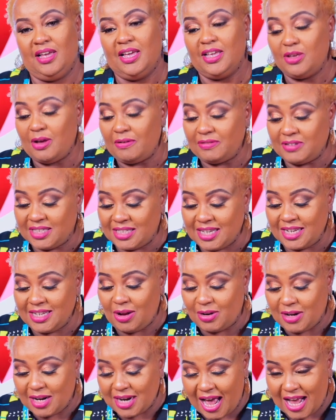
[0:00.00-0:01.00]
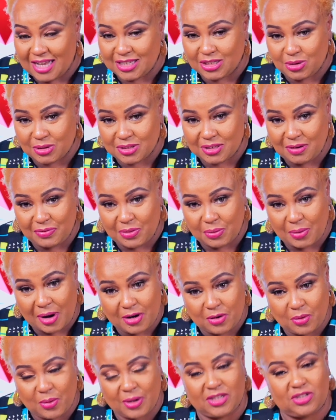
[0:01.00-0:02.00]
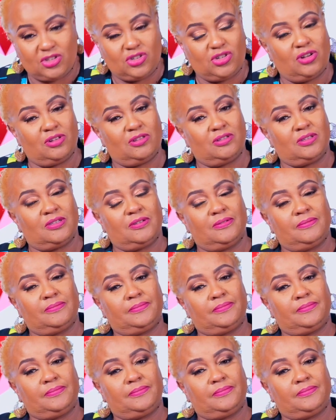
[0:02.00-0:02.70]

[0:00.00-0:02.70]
You have to sit down and ask yourself the right questions.